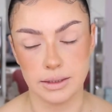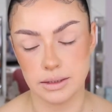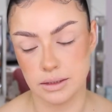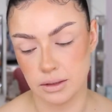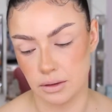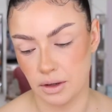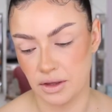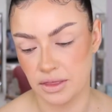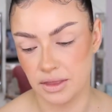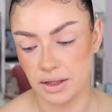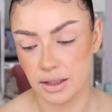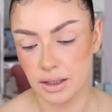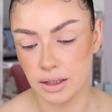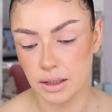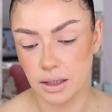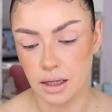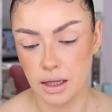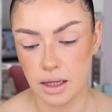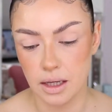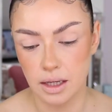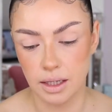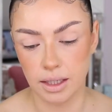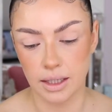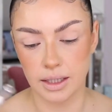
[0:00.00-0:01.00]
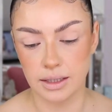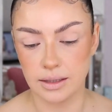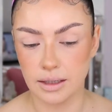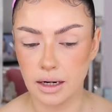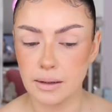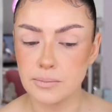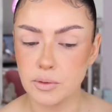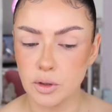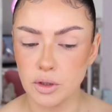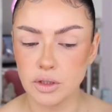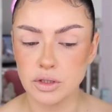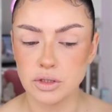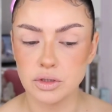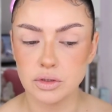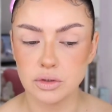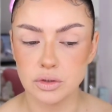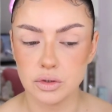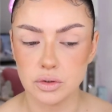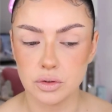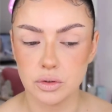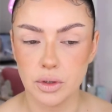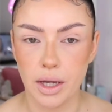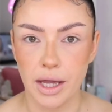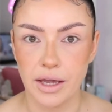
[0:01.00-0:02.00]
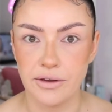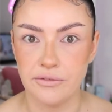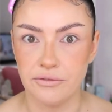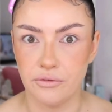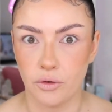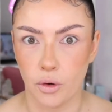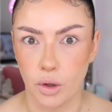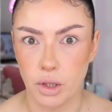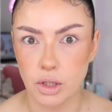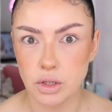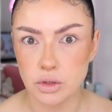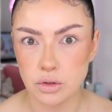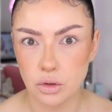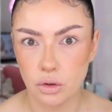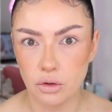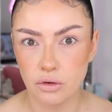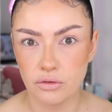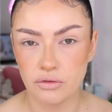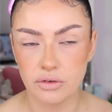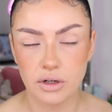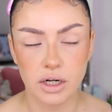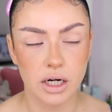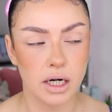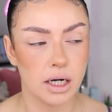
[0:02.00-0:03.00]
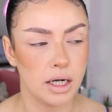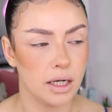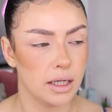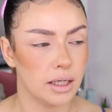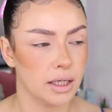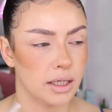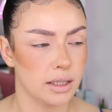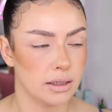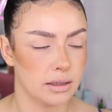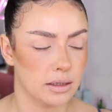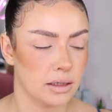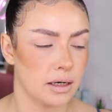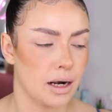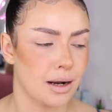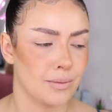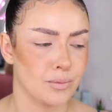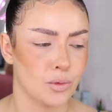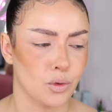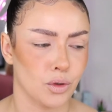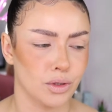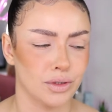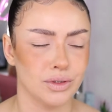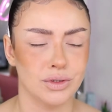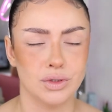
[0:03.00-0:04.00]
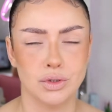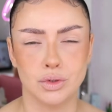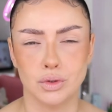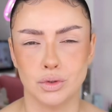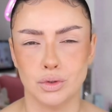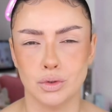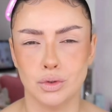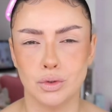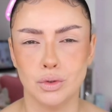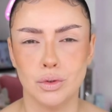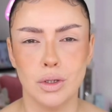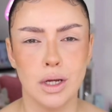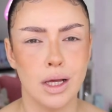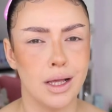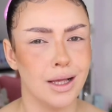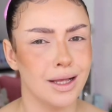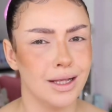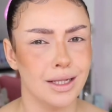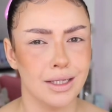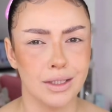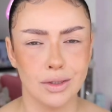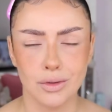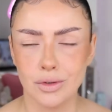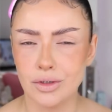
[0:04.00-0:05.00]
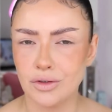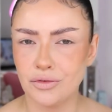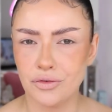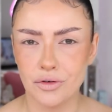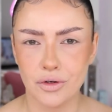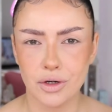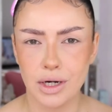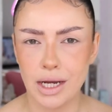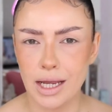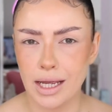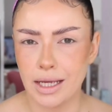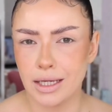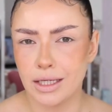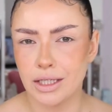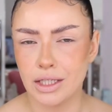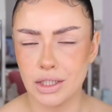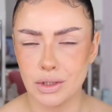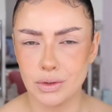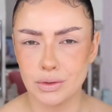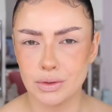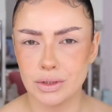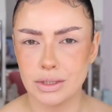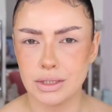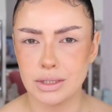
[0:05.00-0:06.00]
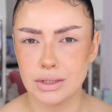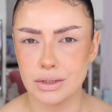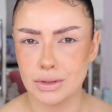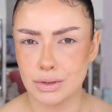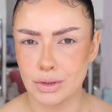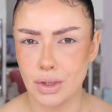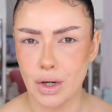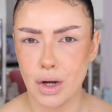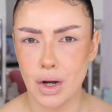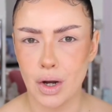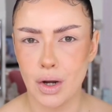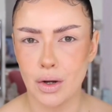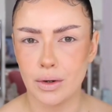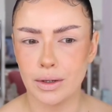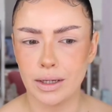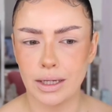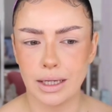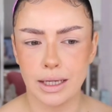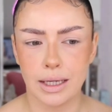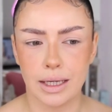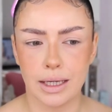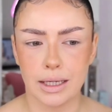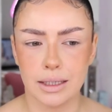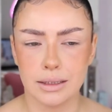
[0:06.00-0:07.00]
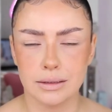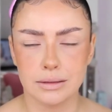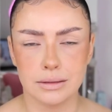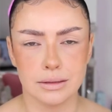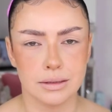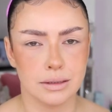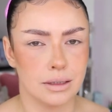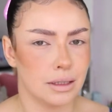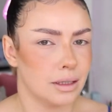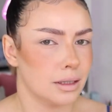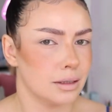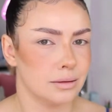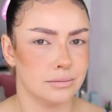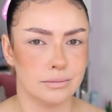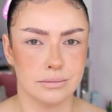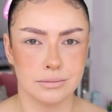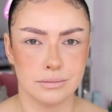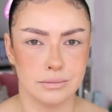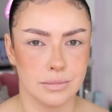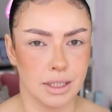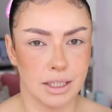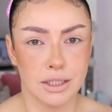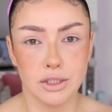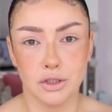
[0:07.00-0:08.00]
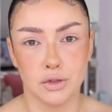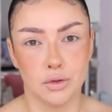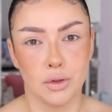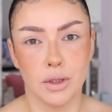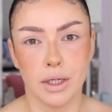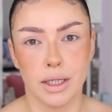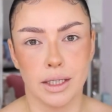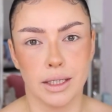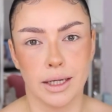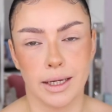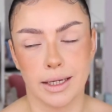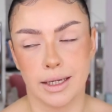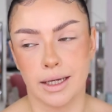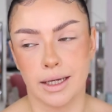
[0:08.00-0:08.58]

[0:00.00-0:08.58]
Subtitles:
So I think either I'm going to do a voiceover, either I'm going to look for a cute song and enjoy, I